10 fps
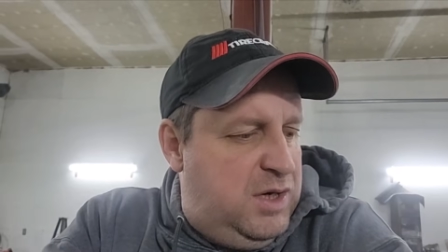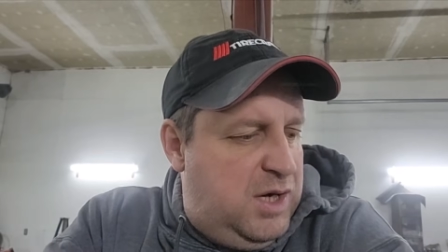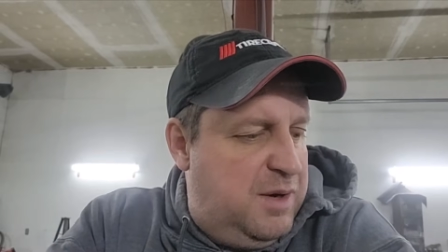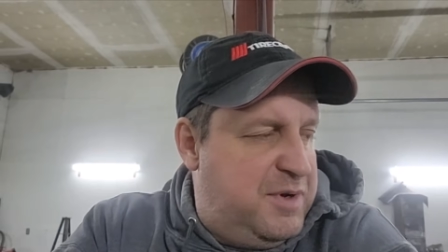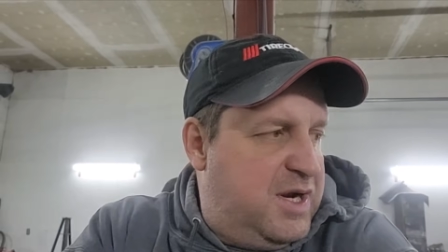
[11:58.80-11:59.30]

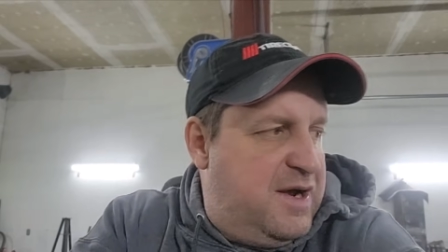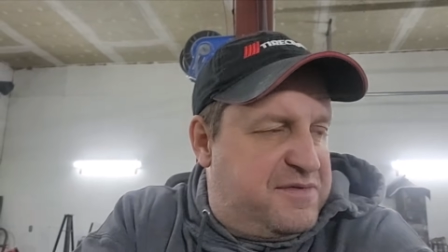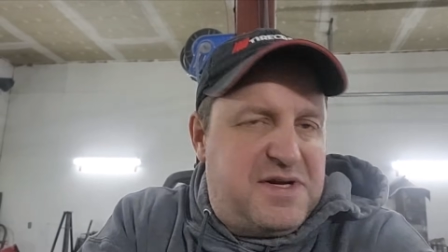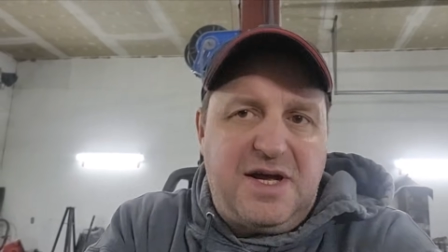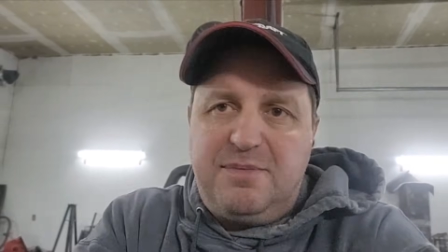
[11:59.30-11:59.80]
I mean, I have
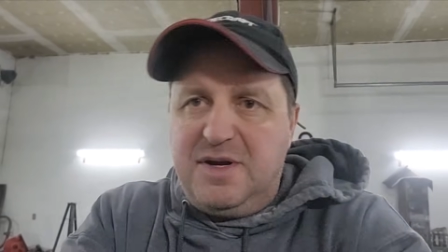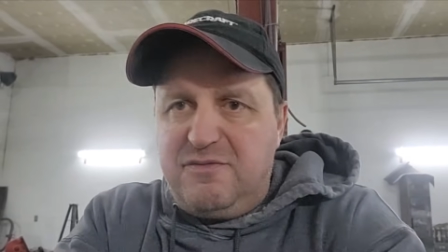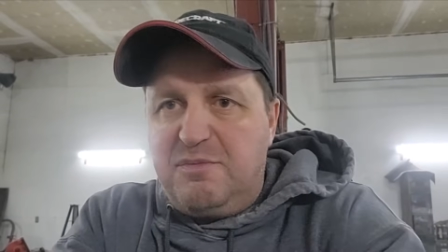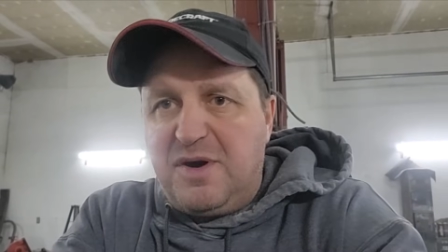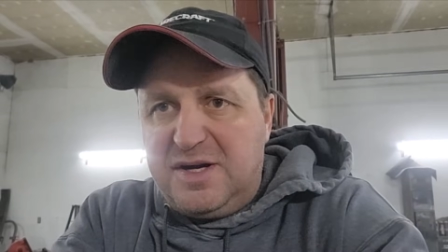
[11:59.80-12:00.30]
to take a bit of a
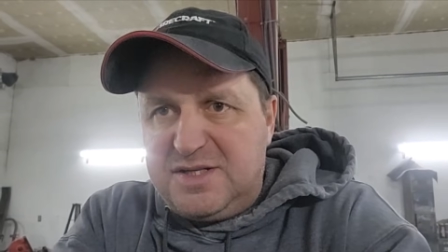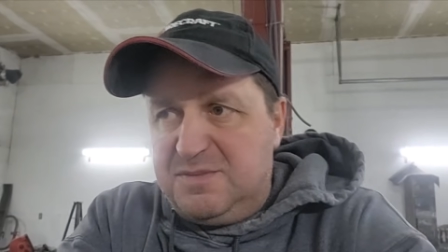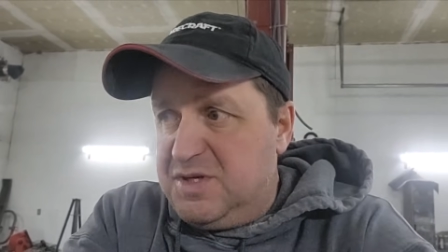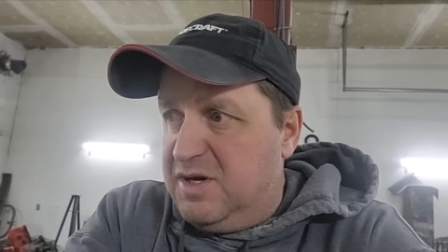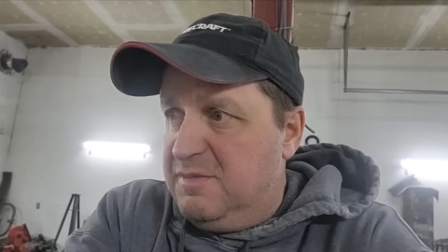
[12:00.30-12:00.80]
break
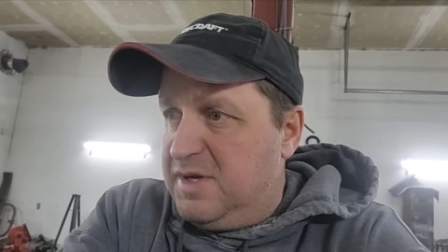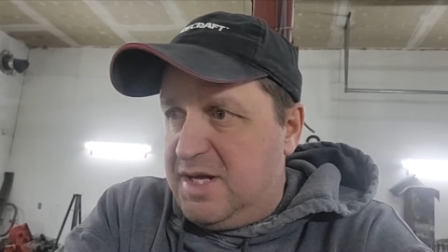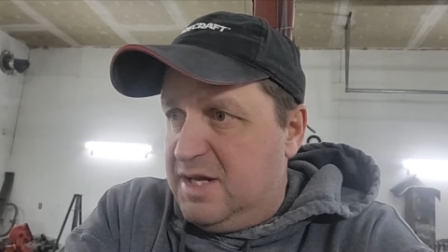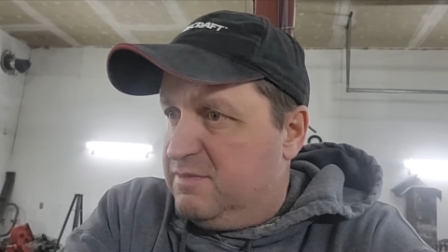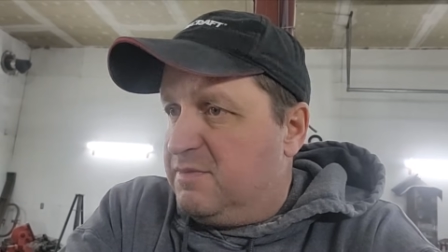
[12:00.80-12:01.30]
sometime.
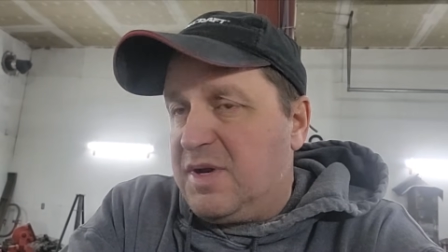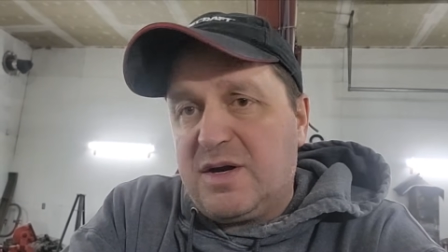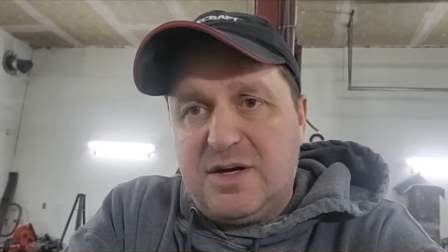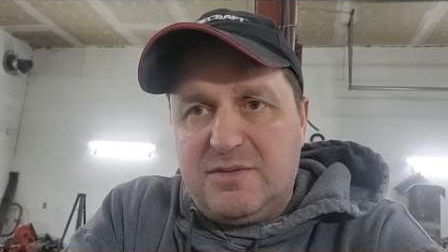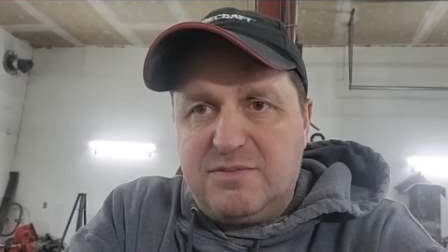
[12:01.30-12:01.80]
I'm not
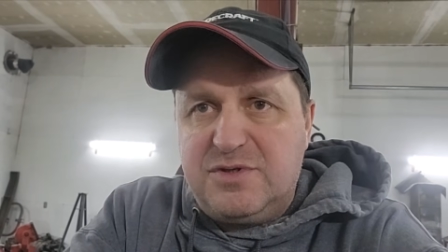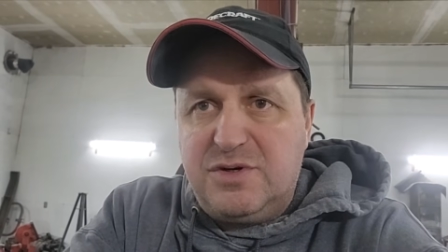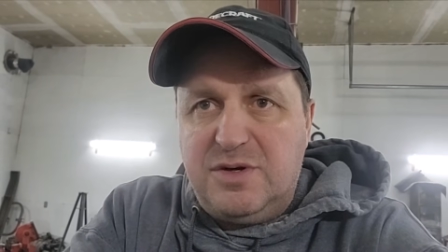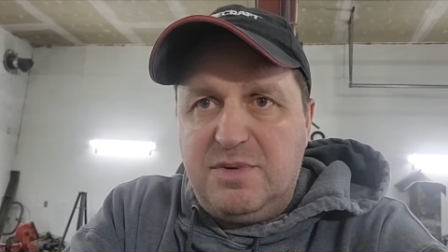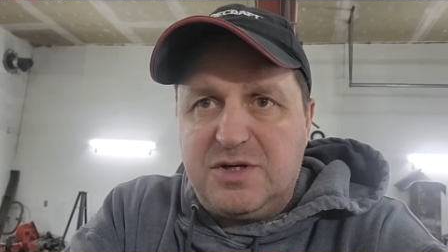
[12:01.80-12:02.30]
going to show
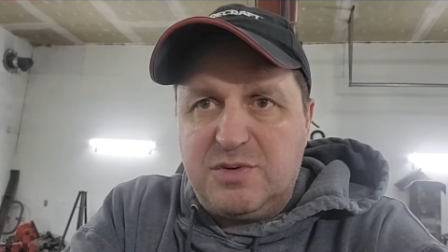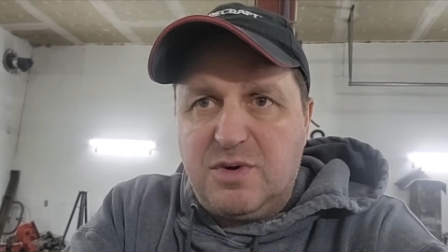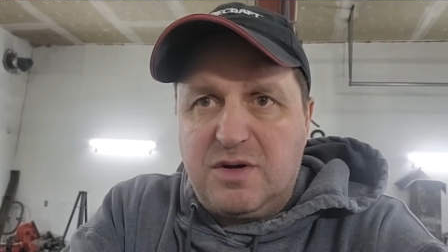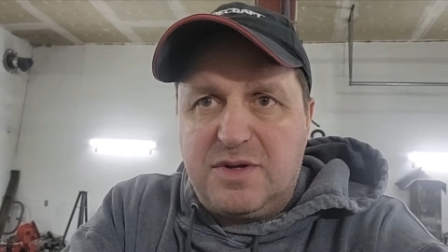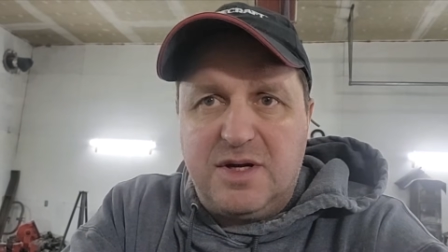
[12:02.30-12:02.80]
you a bunch of work that